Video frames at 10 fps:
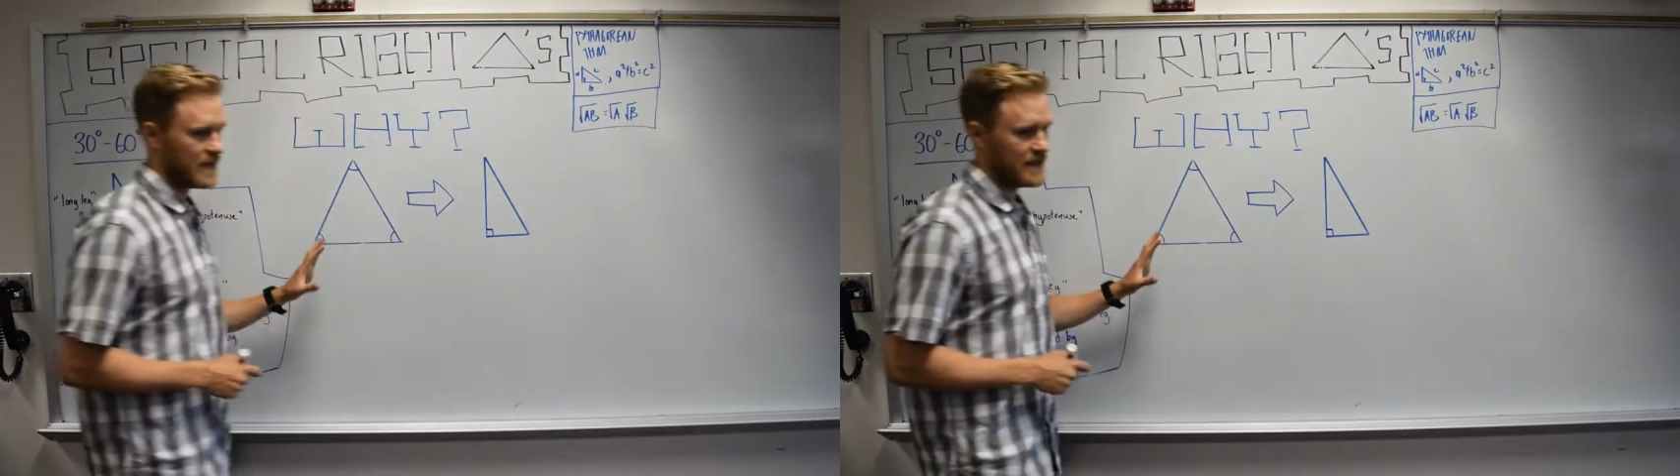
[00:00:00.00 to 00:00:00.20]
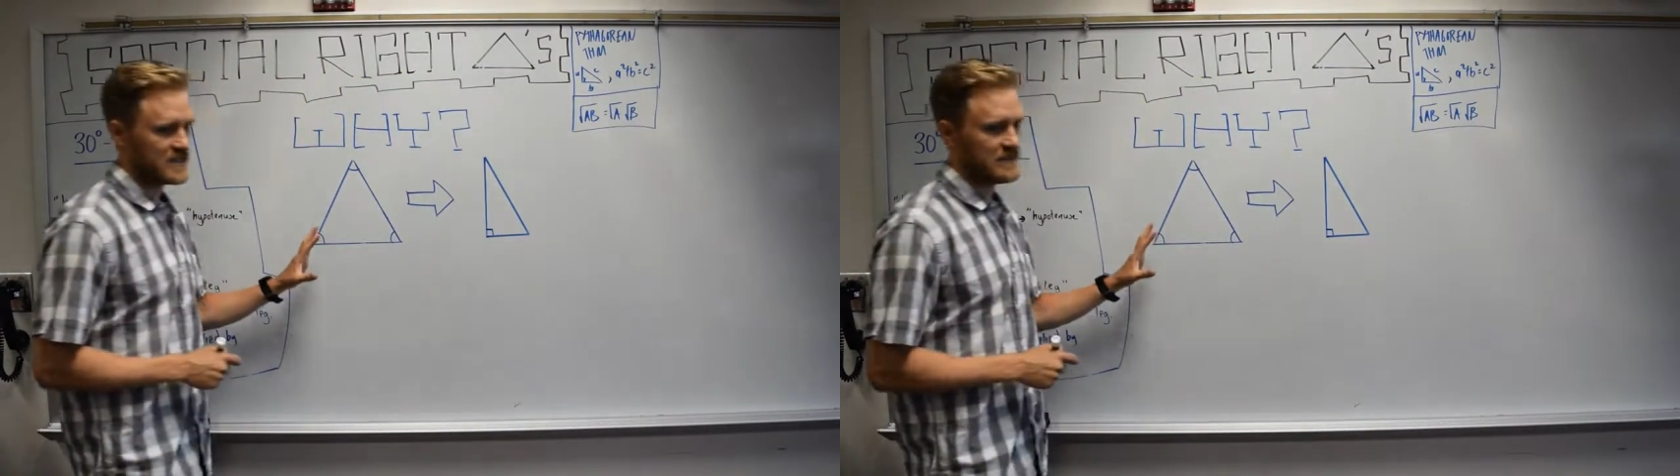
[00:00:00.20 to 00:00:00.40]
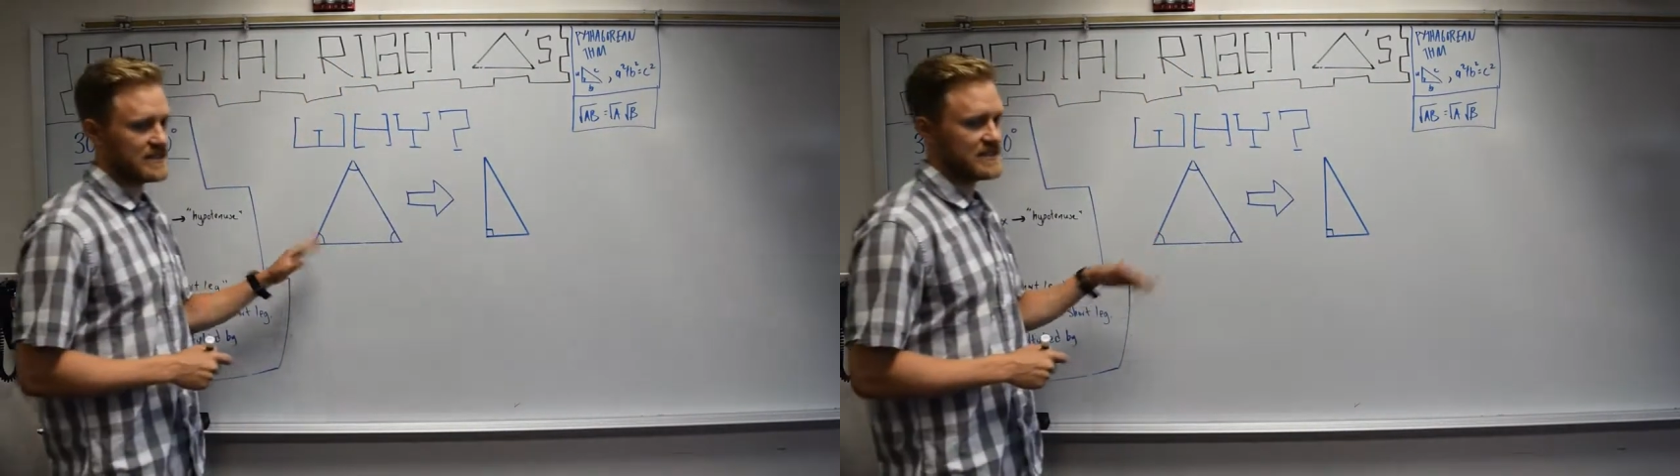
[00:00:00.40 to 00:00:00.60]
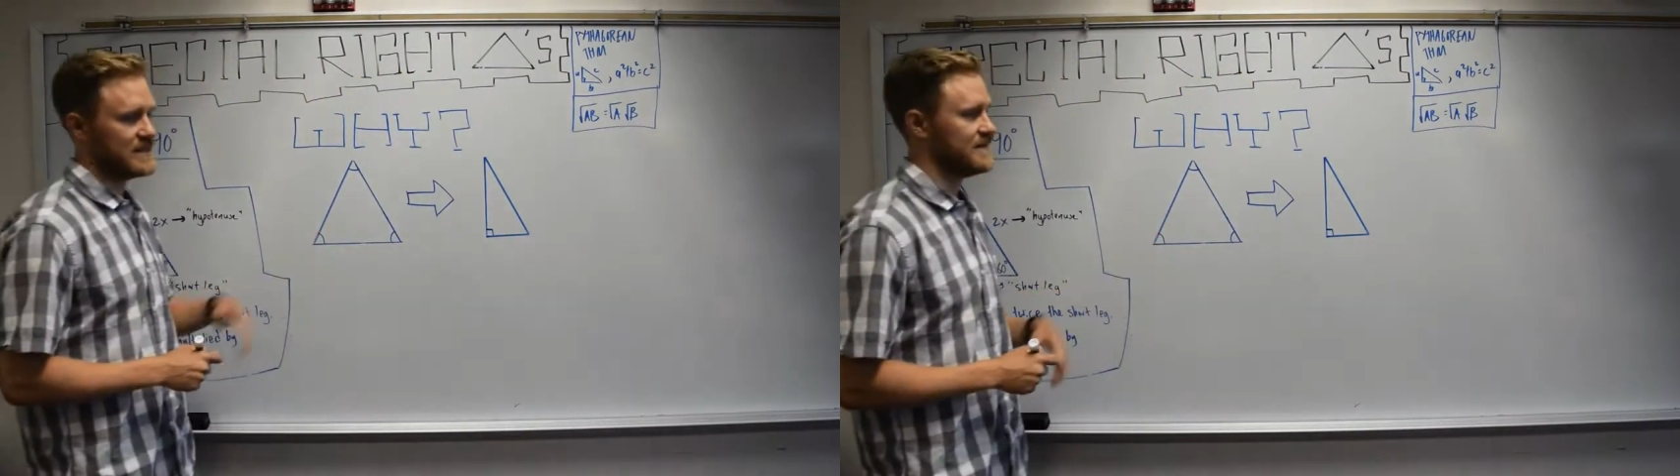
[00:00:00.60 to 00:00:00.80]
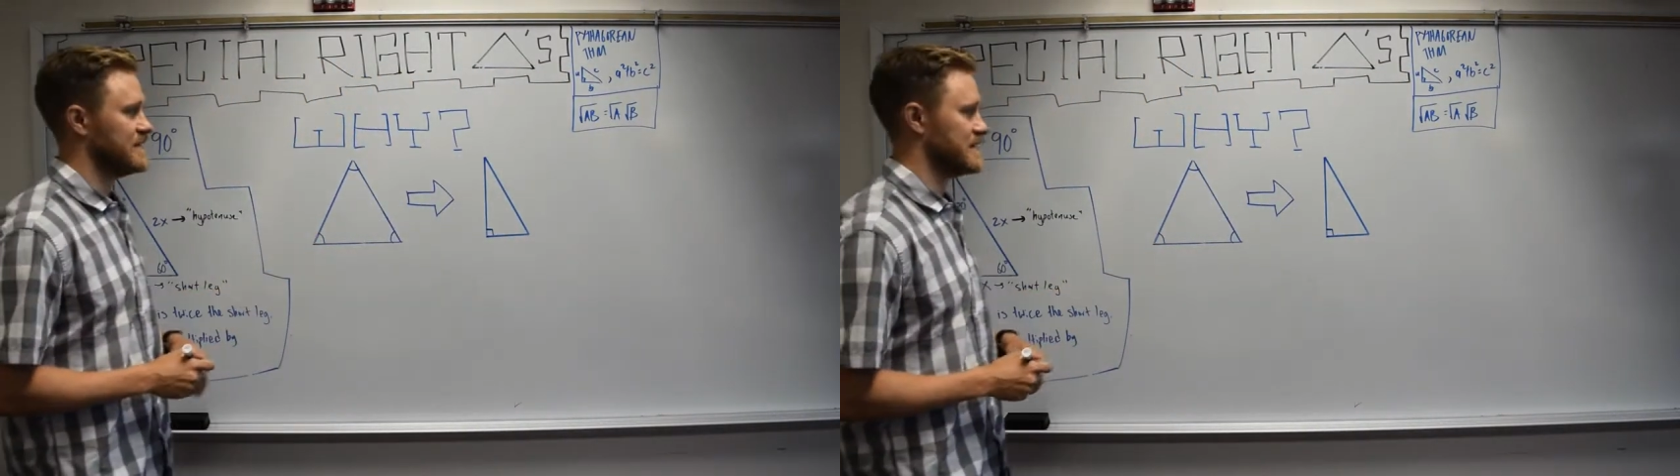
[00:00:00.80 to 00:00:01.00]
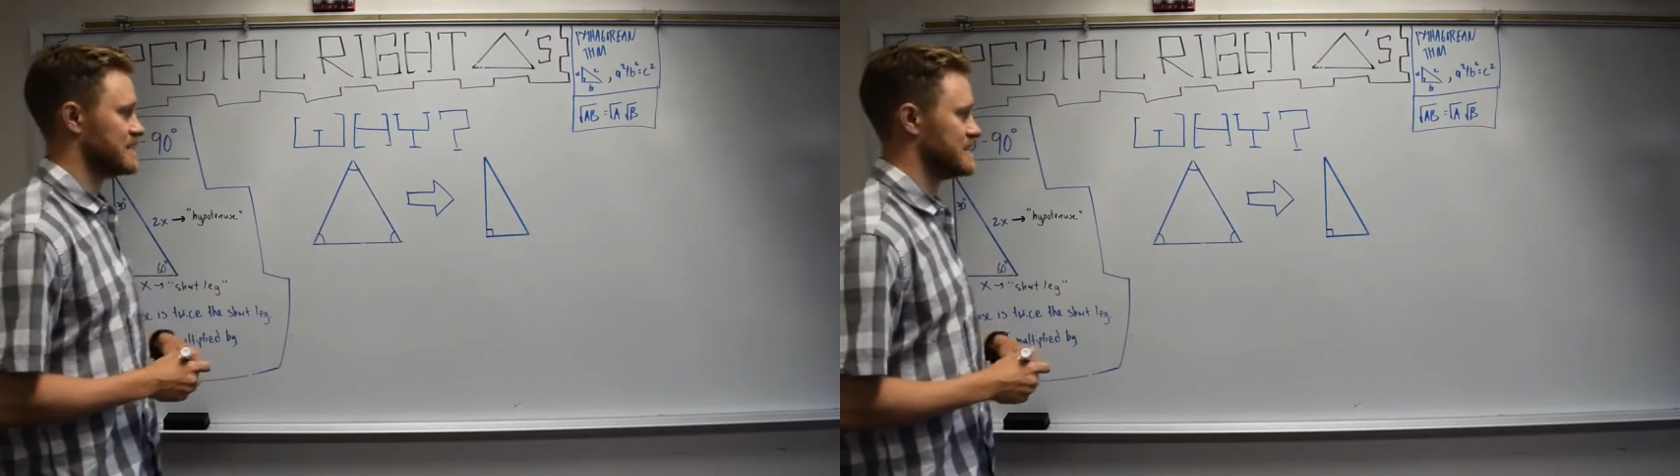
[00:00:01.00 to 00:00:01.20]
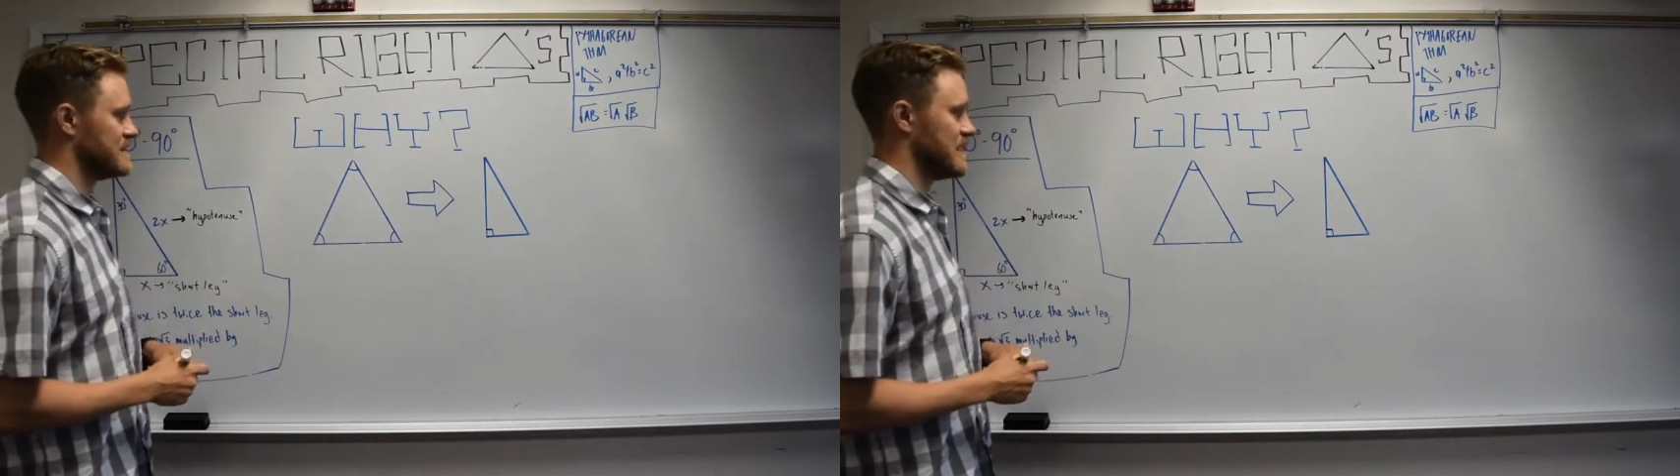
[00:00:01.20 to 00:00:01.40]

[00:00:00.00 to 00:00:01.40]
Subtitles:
a specific type